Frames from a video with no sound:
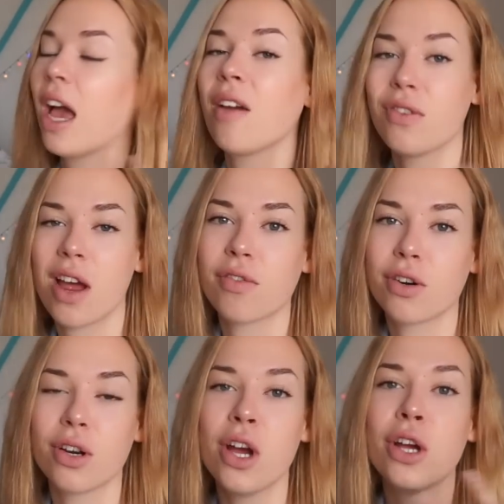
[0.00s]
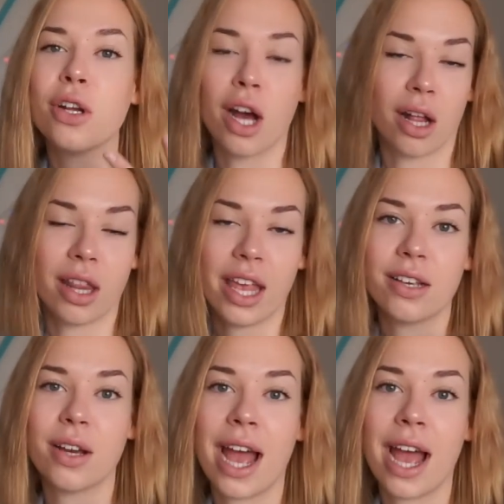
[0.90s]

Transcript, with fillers: I've never like